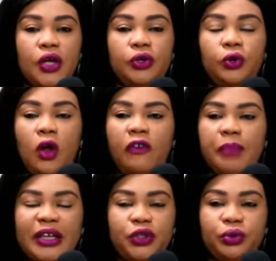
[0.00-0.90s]
You love
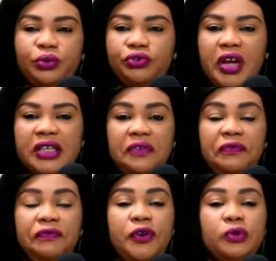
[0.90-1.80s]
my children. They
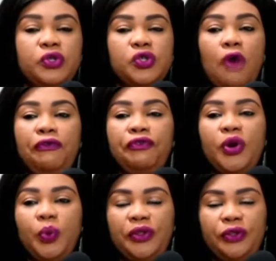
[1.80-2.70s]
feel so free
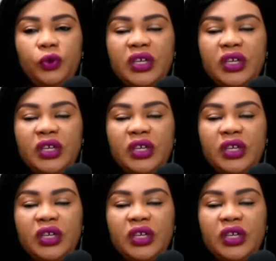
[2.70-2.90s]
with you.